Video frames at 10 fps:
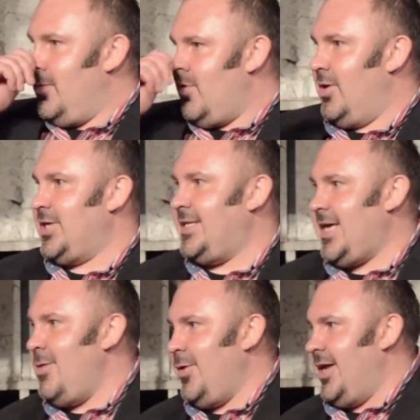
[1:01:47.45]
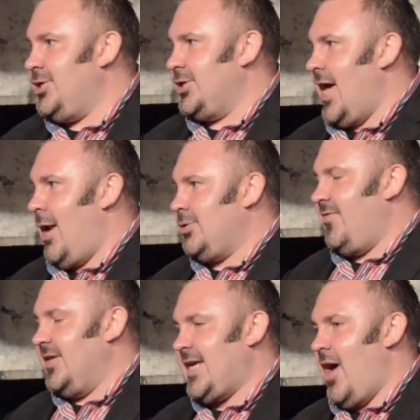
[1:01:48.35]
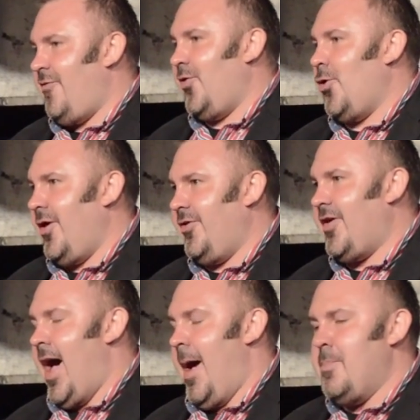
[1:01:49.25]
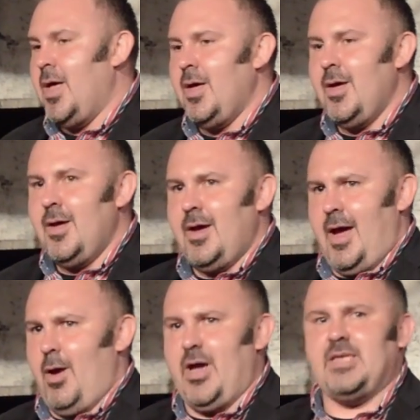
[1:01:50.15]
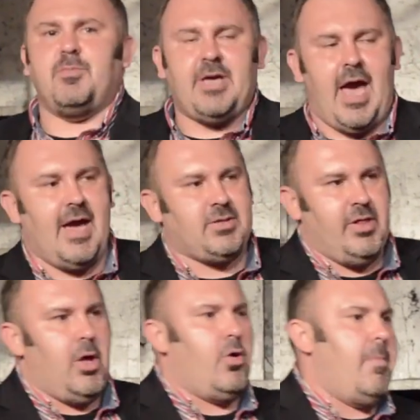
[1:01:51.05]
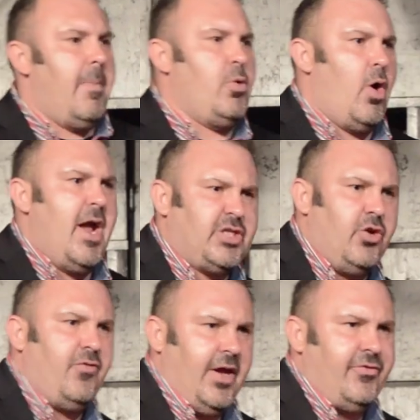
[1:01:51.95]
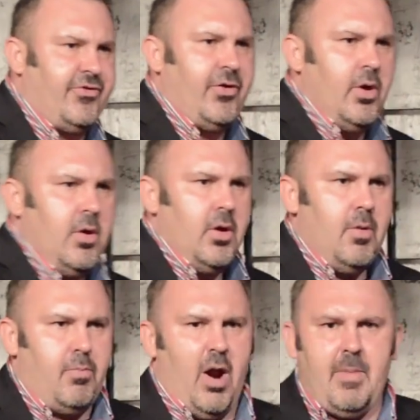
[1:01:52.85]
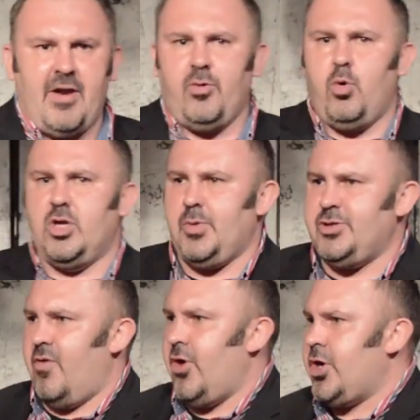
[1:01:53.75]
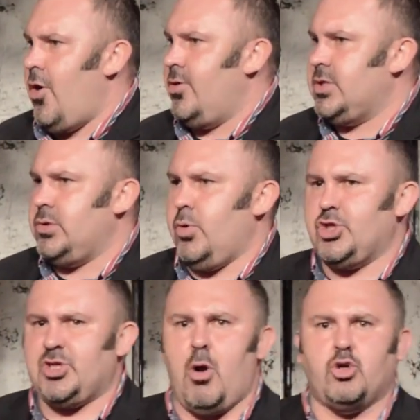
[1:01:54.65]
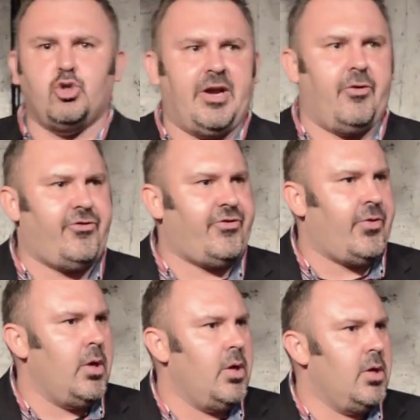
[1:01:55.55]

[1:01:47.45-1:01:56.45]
When I was 18, we did just that. I was living in South Florida at the time, and we got some kegs, and we loaded them up into our SUVs, brought them out to the woods. We drove our cars because we were smart drinkers.